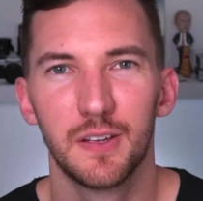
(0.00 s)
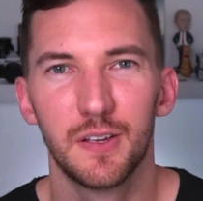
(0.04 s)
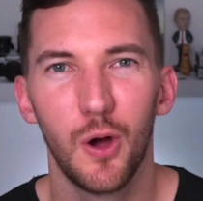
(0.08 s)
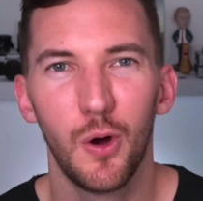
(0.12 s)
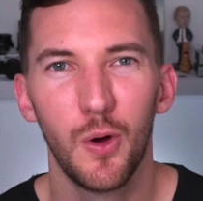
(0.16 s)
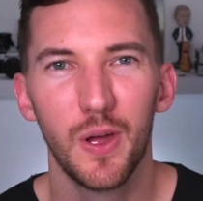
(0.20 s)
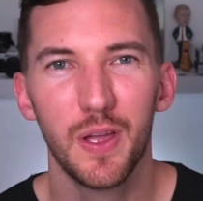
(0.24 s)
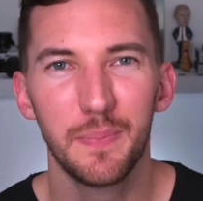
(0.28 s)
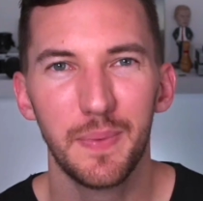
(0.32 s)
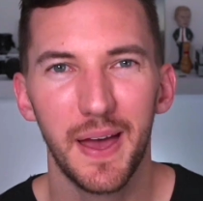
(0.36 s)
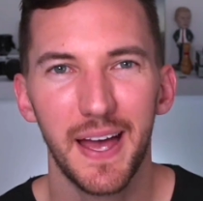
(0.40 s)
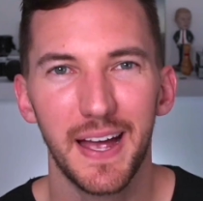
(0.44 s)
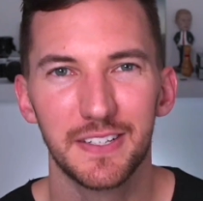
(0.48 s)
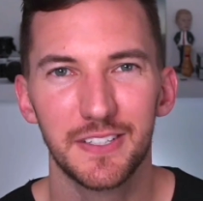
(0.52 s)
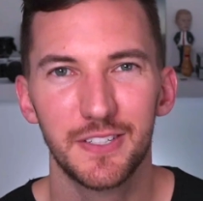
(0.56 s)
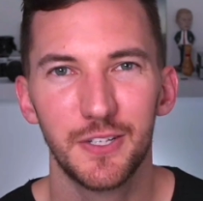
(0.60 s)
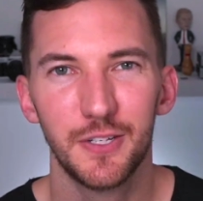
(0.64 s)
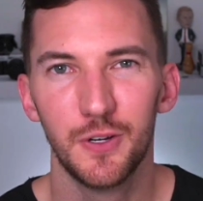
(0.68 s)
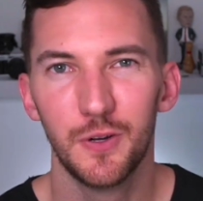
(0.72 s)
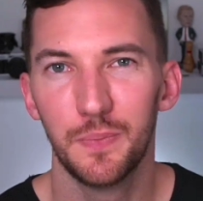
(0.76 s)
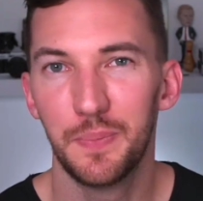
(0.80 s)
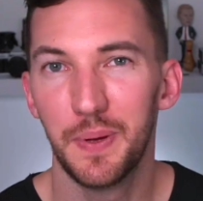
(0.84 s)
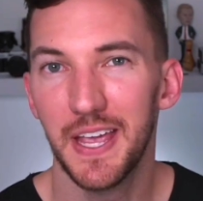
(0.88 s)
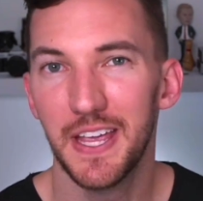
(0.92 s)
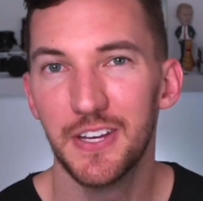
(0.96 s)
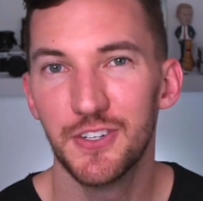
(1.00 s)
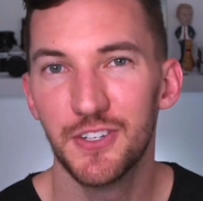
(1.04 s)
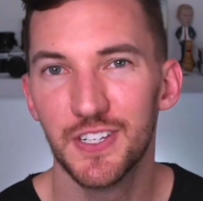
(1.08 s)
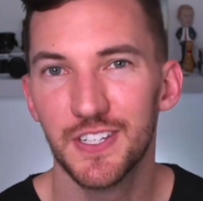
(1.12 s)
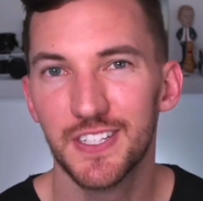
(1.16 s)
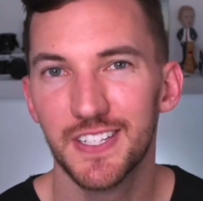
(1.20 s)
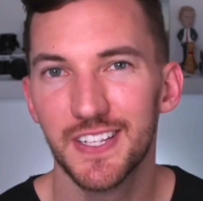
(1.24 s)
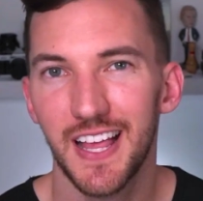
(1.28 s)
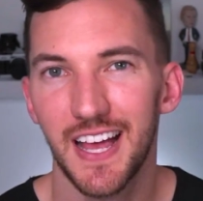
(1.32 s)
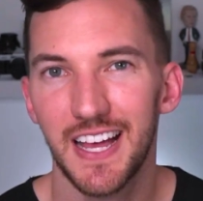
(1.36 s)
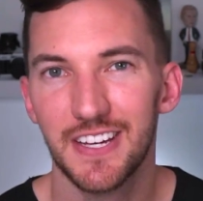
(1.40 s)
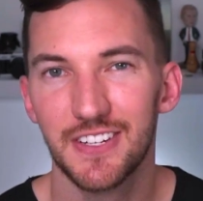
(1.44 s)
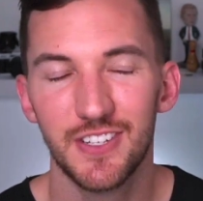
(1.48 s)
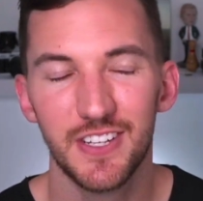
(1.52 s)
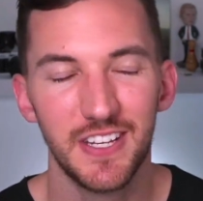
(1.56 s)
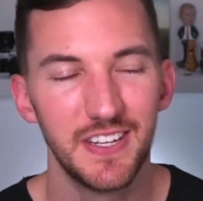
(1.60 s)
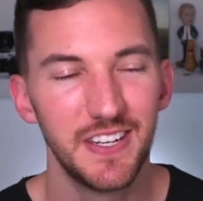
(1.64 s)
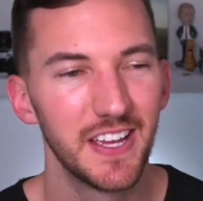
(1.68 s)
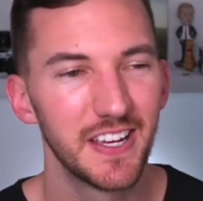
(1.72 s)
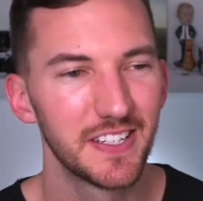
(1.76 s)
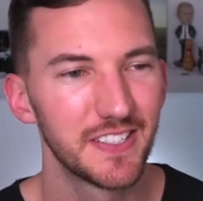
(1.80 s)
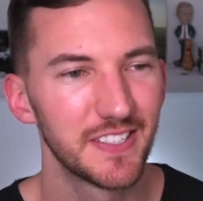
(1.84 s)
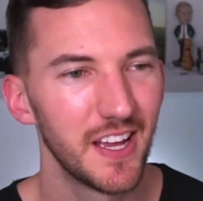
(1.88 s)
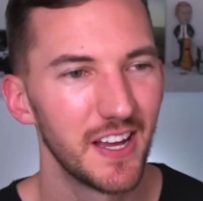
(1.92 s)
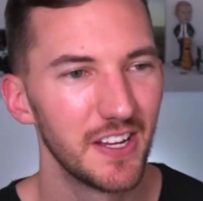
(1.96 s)
Going back to pages slash
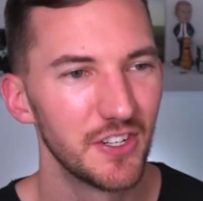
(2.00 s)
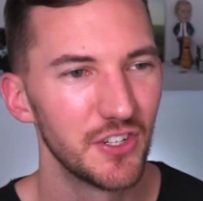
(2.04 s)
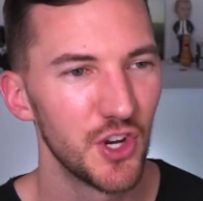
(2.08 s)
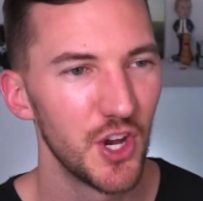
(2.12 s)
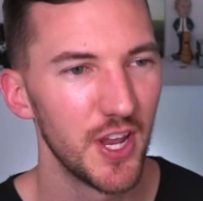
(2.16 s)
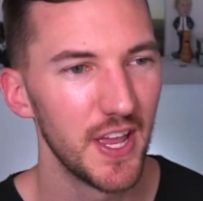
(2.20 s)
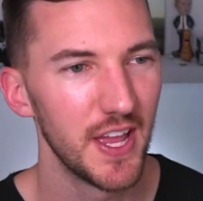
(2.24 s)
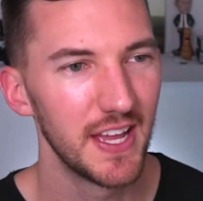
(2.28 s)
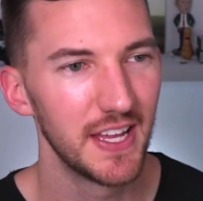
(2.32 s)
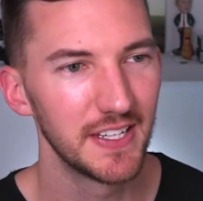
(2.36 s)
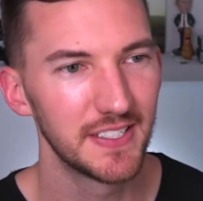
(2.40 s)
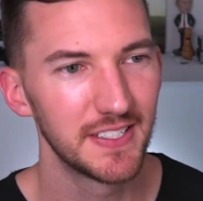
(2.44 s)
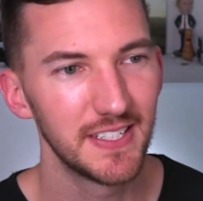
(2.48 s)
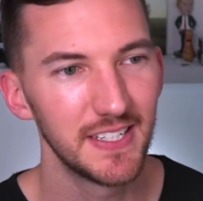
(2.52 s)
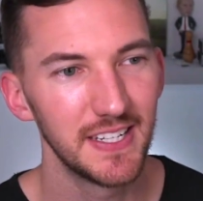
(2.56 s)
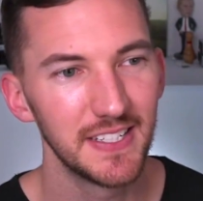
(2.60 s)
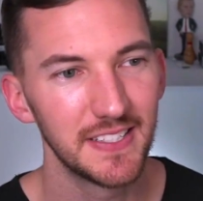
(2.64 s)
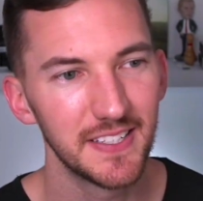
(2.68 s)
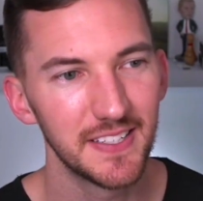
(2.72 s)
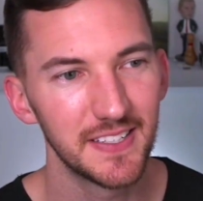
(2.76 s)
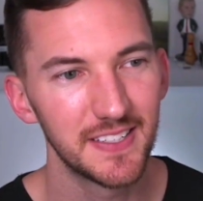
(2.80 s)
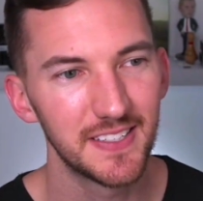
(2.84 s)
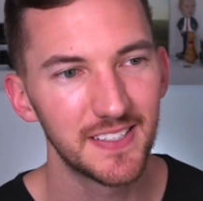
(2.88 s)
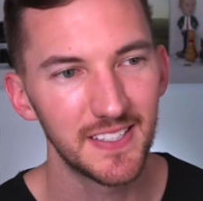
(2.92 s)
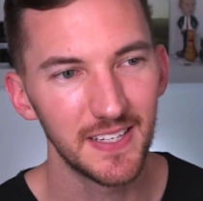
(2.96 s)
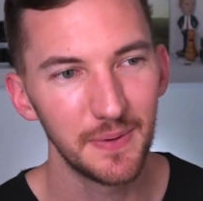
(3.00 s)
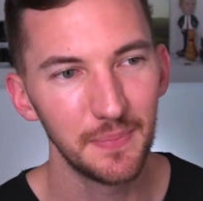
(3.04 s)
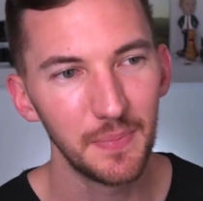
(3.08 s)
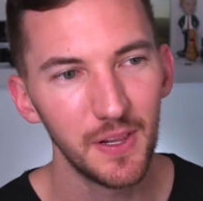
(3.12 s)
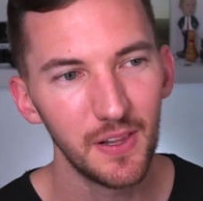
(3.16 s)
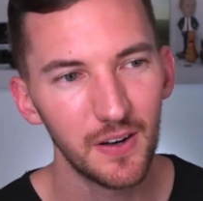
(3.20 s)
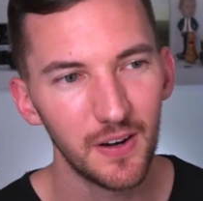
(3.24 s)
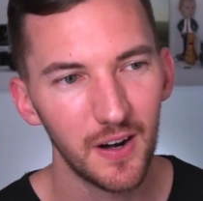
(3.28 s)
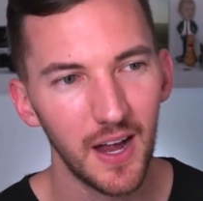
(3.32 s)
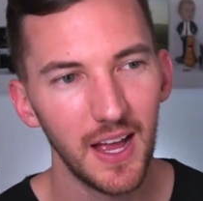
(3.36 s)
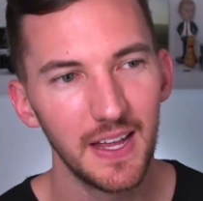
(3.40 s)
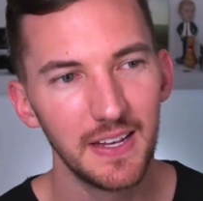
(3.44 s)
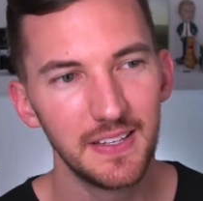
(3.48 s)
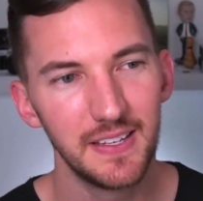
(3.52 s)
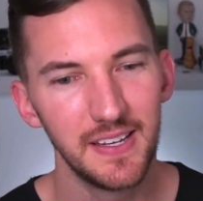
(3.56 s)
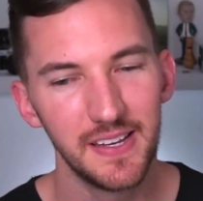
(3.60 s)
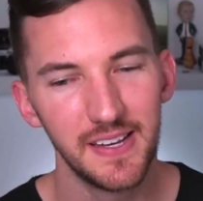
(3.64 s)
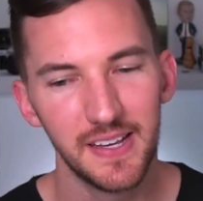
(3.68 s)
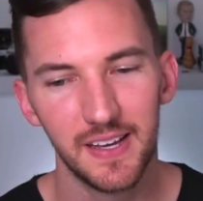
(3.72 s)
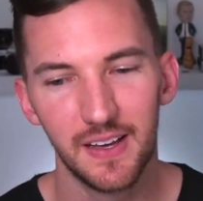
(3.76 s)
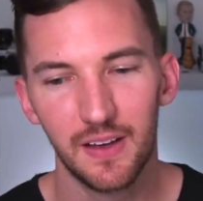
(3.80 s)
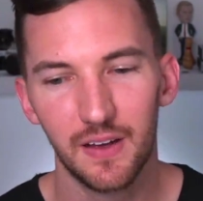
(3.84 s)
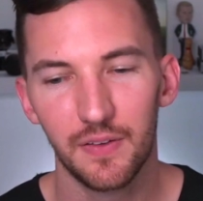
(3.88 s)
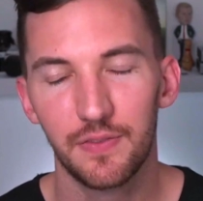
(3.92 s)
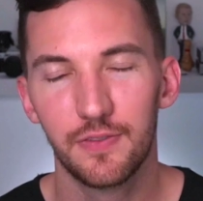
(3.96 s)
index.js, it's a similar
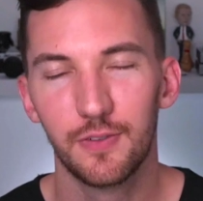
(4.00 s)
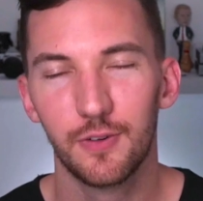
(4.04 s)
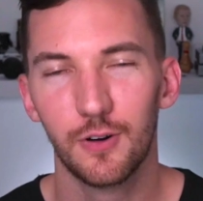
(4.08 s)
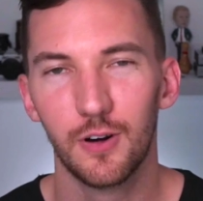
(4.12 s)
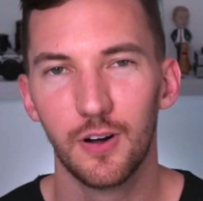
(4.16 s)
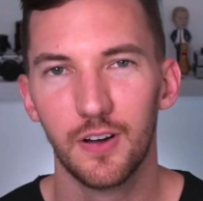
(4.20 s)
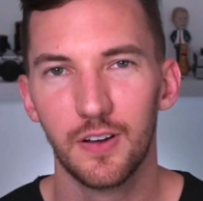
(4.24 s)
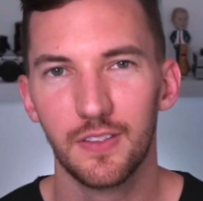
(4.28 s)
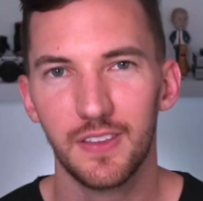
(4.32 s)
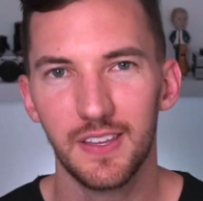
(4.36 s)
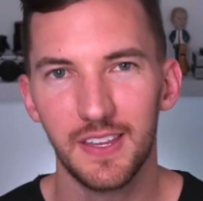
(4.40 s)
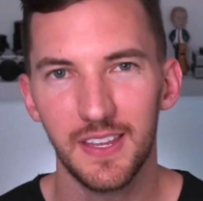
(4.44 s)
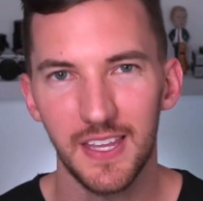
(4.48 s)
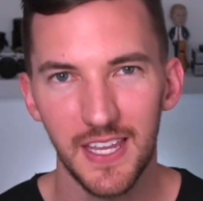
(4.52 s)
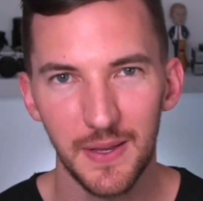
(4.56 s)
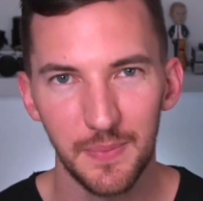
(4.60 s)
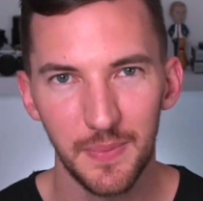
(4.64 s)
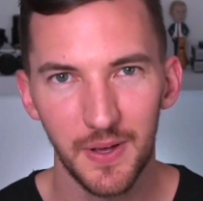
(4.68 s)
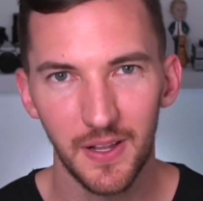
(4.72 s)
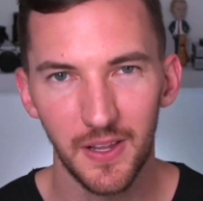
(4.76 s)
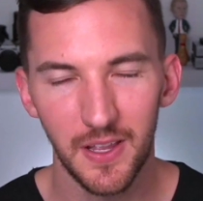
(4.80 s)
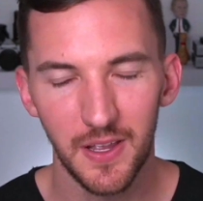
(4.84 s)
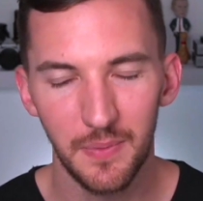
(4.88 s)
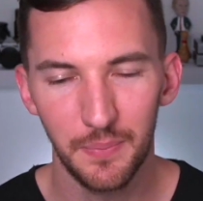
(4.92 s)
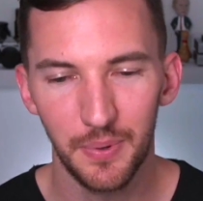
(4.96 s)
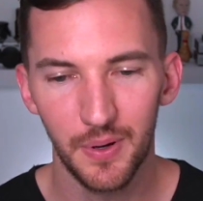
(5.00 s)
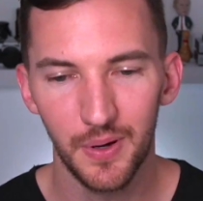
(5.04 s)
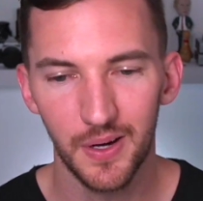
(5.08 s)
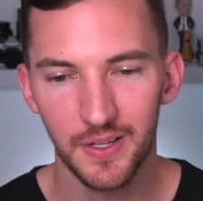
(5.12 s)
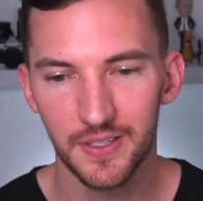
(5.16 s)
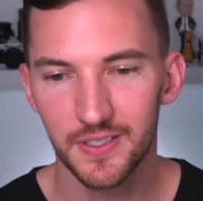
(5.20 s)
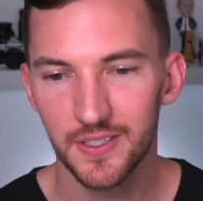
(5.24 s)
idea for the email input.